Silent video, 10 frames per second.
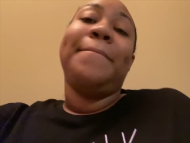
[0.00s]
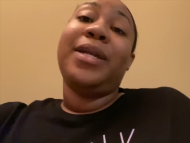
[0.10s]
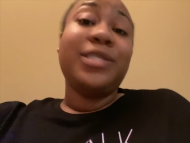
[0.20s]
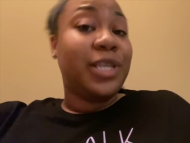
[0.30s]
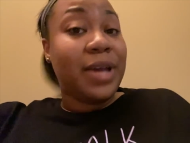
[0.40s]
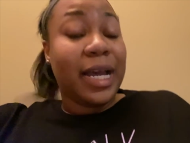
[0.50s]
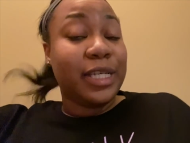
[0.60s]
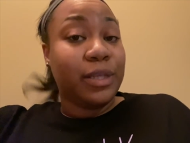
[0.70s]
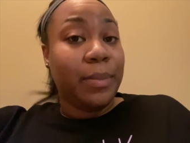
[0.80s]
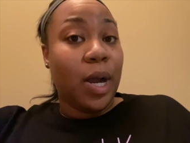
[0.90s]
But I'll see you guys
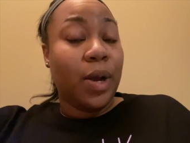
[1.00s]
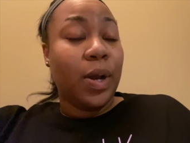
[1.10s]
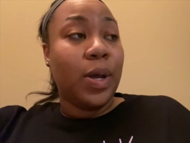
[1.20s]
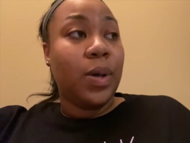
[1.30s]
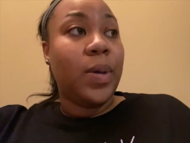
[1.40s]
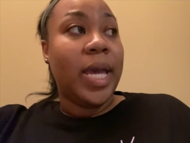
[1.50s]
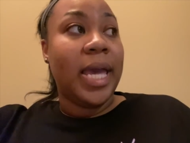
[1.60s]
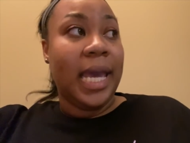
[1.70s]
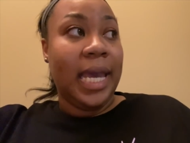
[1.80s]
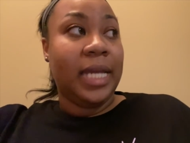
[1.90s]
tomorrow,
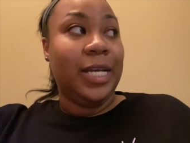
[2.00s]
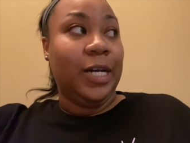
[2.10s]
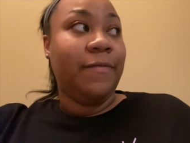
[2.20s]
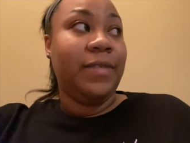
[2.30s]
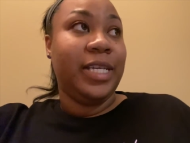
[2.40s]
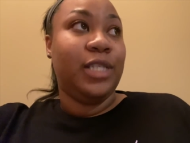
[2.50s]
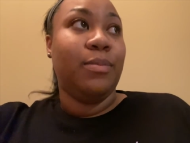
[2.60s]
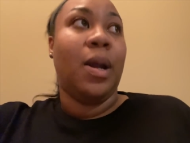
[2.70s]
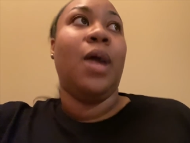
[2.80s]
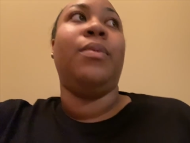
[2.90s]
and hopefully
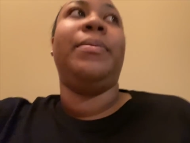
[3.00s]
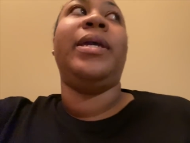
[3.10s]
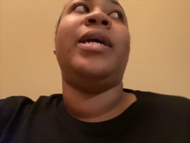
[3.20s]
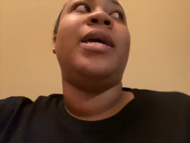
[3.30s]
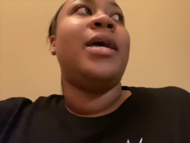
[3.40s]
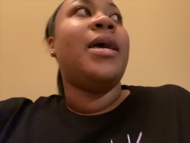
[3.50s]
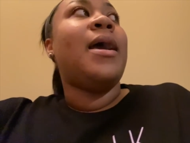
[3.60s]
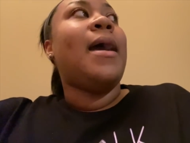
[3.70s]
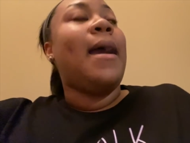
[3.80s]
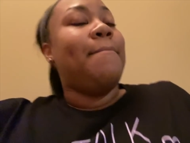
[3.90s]
tomorrow will be
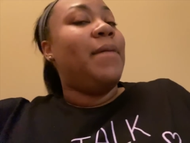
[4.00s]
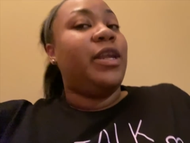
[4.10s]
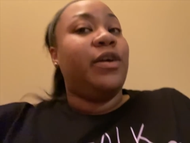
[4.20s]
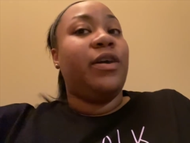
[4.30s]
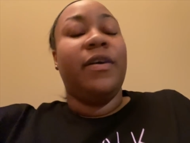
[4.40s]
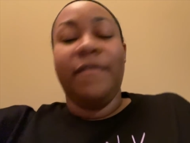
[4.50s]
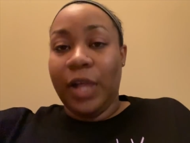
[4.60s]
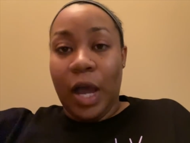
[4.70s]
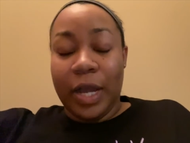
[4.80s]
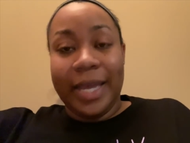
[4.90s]
a better
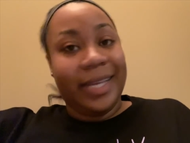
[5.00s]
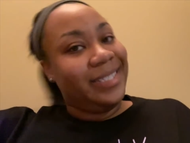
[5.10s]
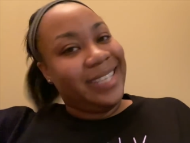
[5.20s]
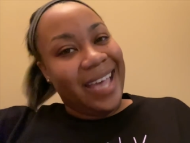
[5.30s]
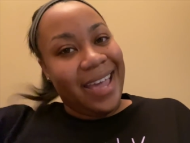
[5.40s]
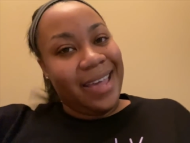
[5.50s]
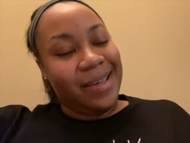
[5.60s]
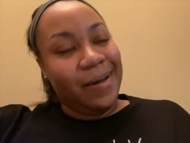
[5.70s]
vlogging day.